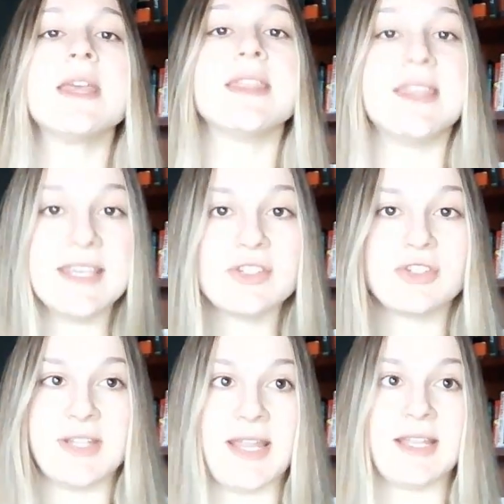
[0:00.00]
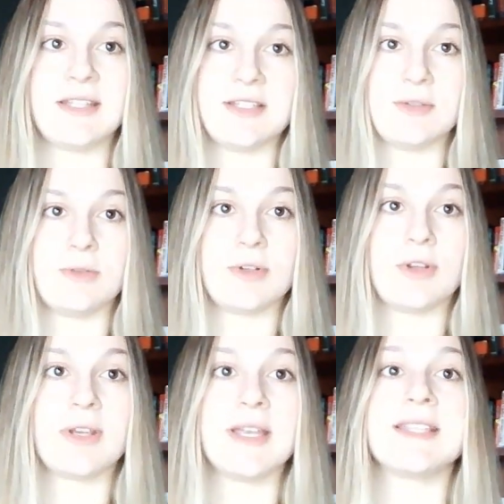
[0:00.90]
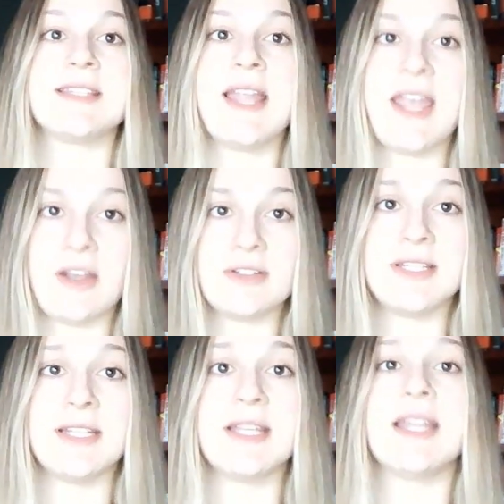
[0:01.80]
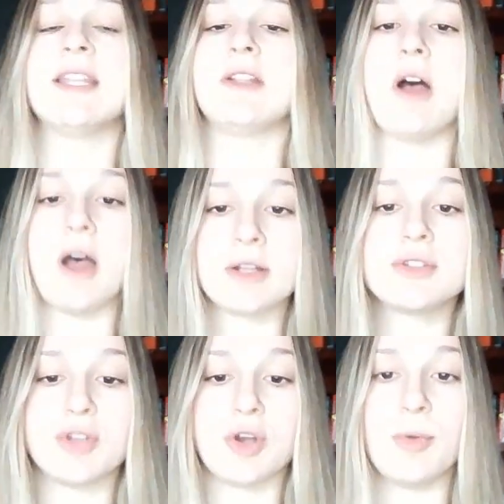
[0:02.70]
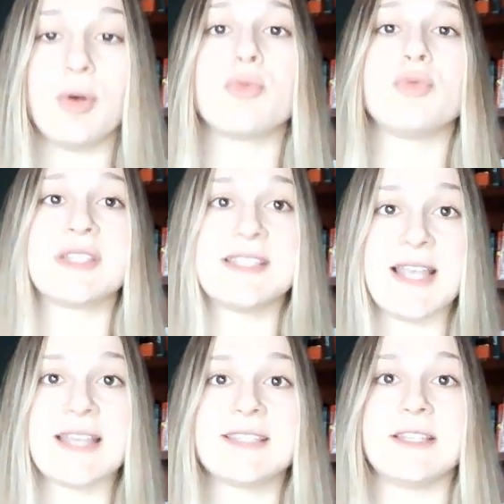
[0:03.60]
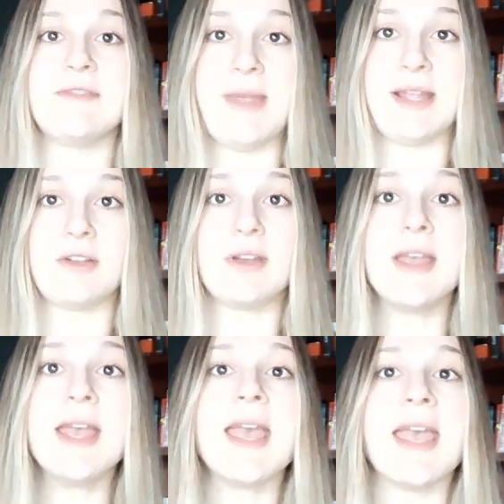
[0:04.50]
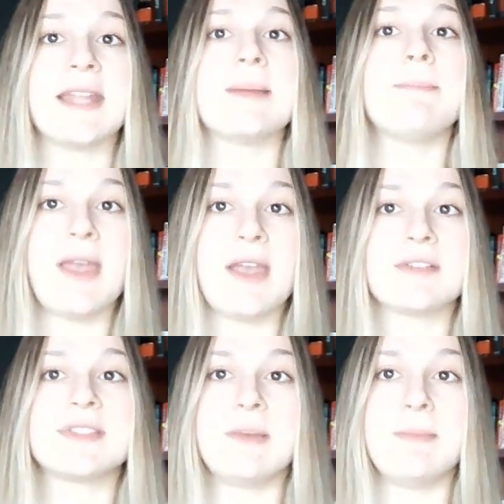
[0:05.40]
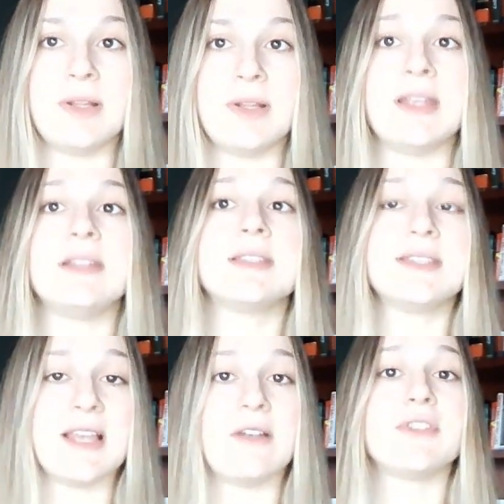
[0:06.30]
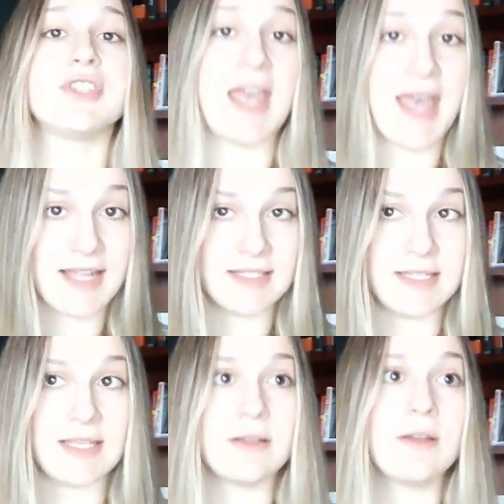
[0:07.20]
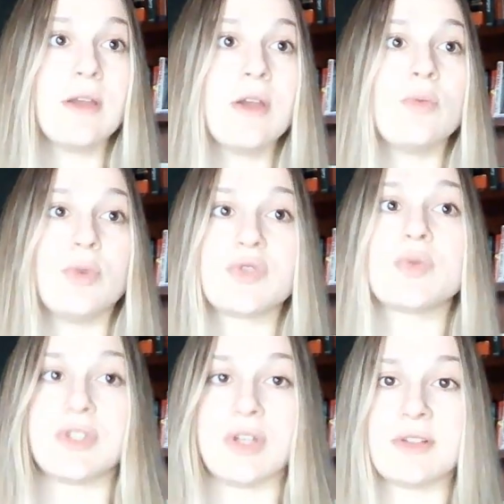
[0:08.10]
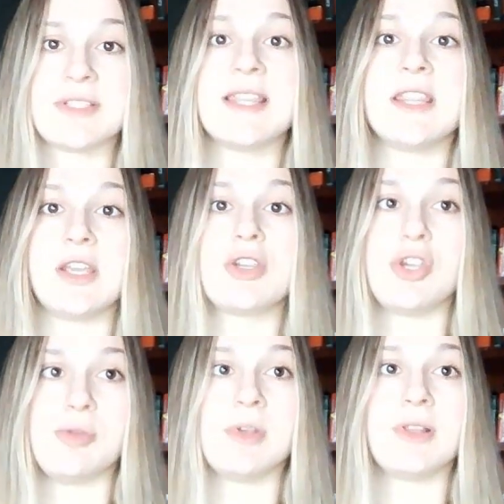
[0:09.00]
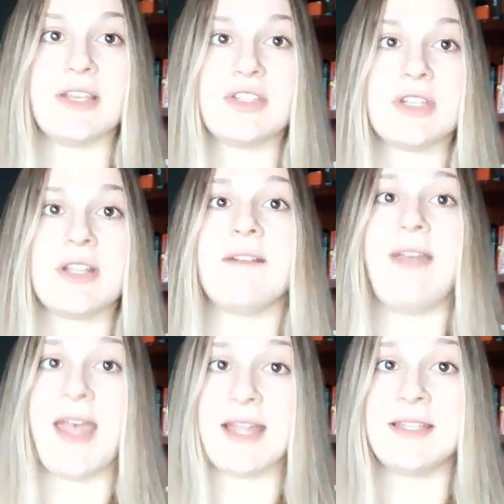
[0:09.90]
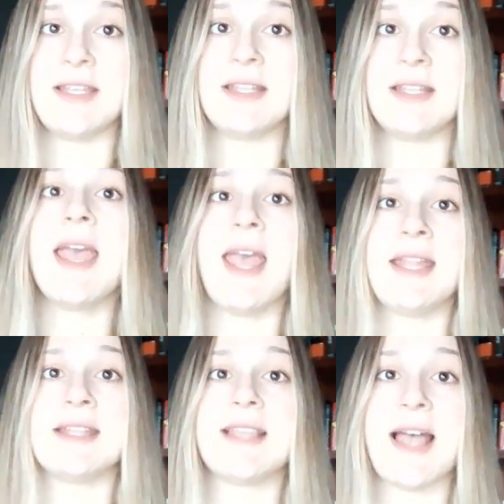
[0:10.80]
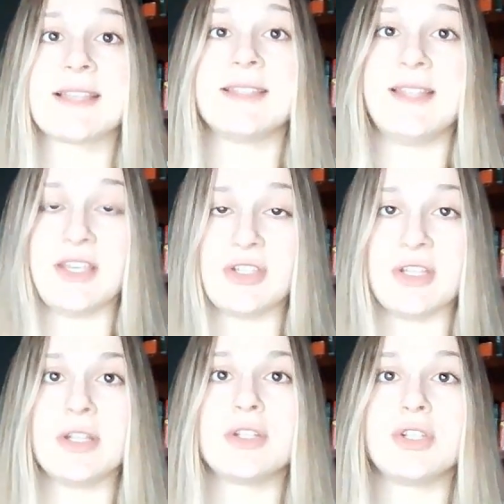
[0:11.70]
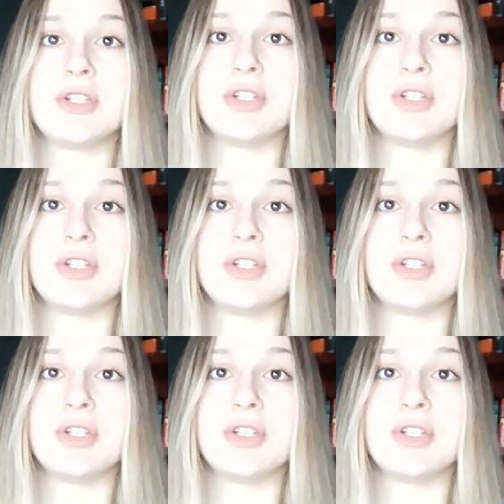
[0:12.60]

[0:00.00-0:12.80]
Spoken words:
This genetic disorder is inherited in an autosomal recessive manner and impairs the ability to salvage adenine, which results in the accumulation of adenine and its oxidation to